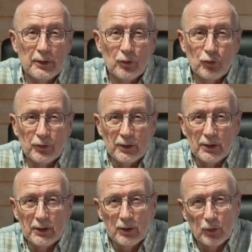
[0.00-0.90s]

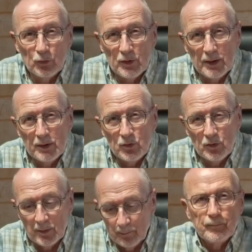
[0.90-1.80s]
industry in those
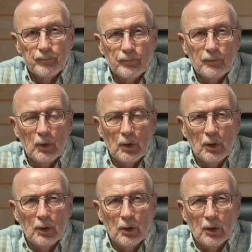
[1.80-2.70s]
days.
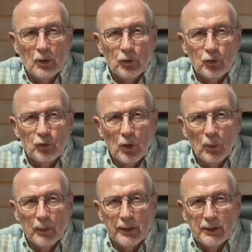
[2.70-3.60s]

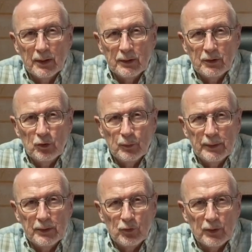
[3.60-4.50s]
So, in
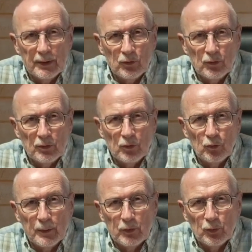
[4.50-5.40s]
1926 the
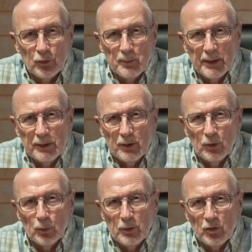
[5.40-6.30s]
switch was made
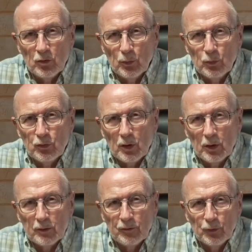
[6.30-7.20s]
to this loose
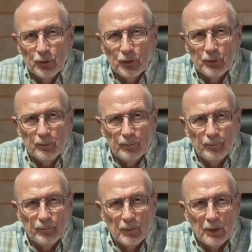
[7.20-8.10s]
card version.
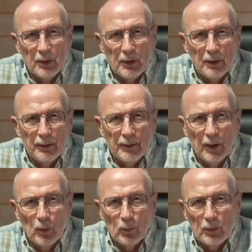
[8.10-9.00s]

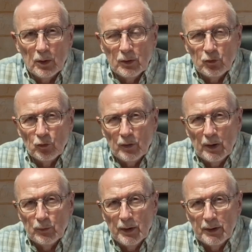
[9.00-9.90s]
Now cards of
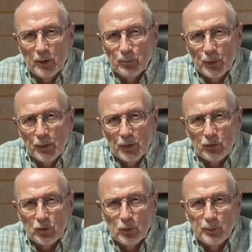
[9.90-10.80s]
outdated
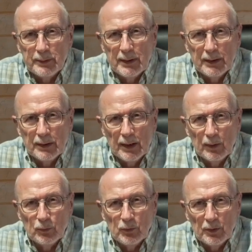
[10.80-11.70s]
products could be taken
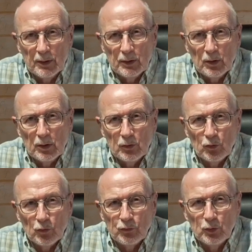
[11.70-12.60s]
out and
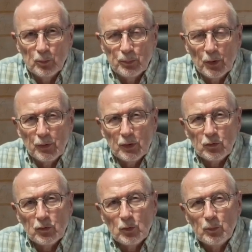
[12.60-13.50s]
cards of new
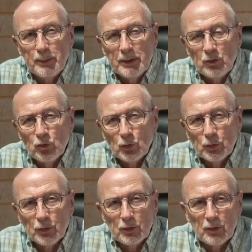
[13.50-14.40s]
products could be
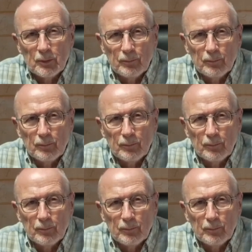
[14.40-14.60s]
inserted.